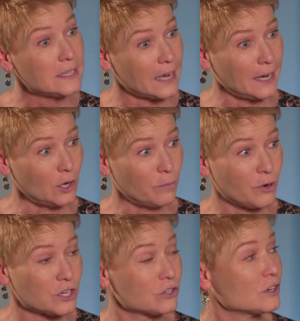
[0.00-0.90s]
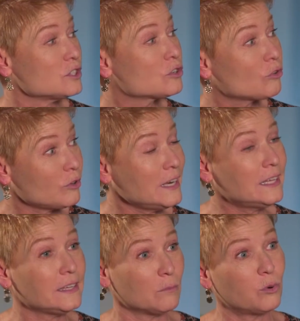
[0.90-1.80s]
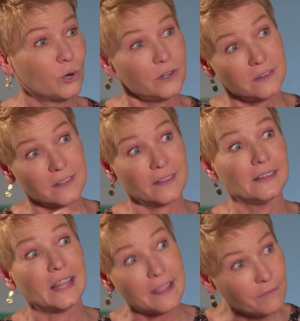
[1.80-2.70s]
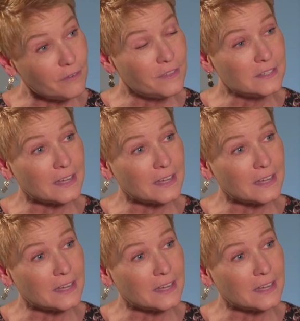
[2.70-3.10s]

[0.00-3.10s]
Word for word: Tire pressure is critically important to the life of the